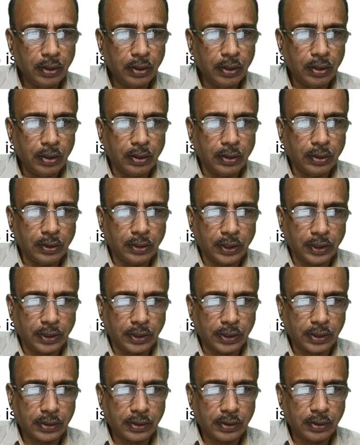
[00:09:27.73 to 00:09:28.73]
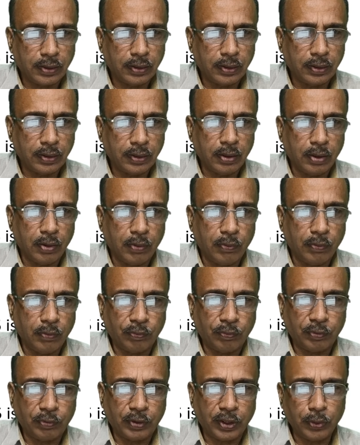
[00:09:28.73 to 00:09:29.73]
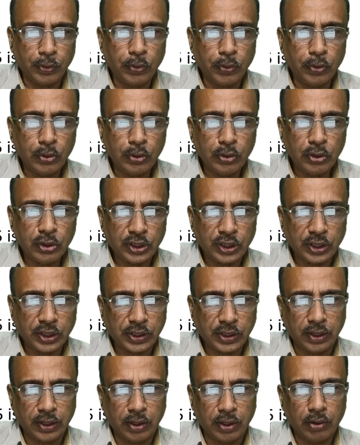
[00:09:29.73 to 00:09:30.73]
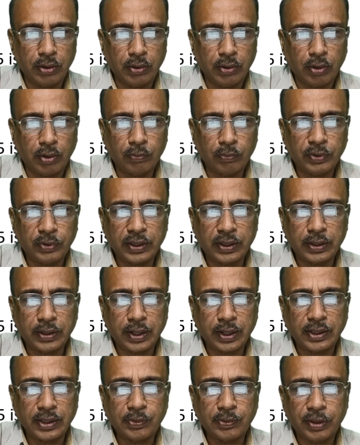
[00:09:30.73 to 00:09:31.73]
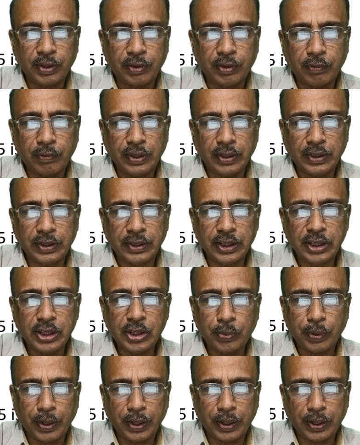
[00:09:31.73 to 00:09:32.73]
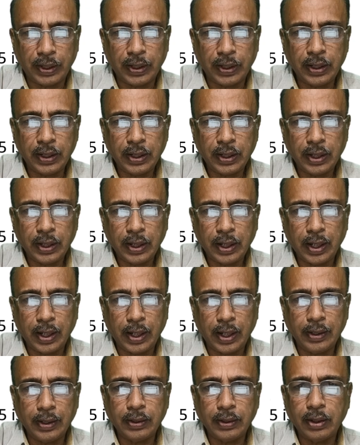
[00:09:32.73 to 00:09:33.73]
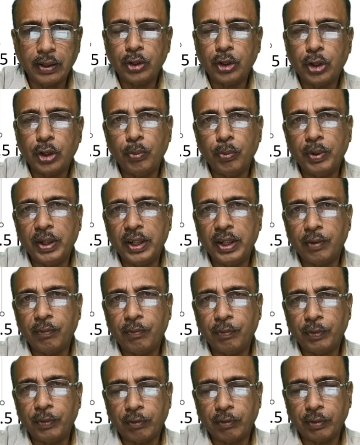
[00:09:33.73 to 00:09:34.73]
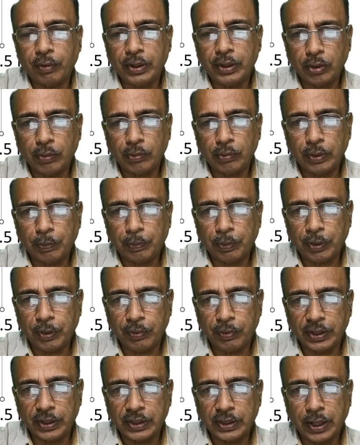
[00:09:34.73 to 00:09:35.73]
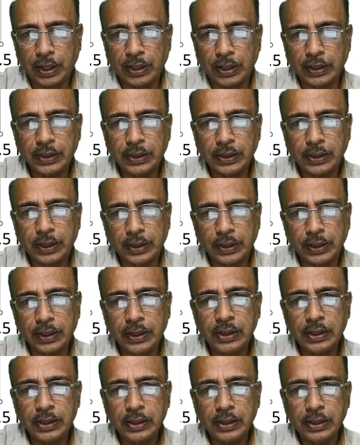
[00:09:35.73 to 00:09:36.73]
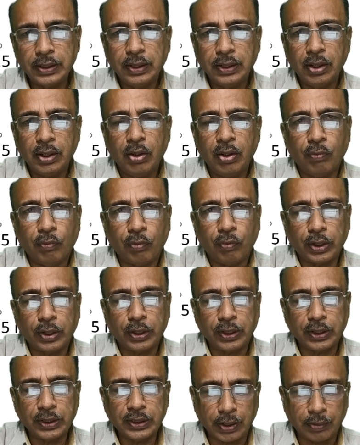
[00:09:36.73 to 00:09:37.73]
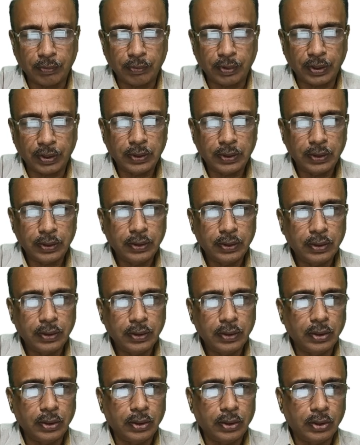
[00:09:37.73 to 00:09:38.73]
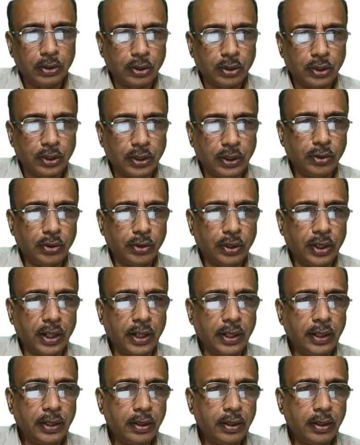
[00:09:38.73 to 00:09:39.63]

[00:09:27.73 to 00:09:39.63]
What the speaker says: this 50 to 60. Of that class frequency is 20 and cumulative frequency of the previous class, that is 47. So here you get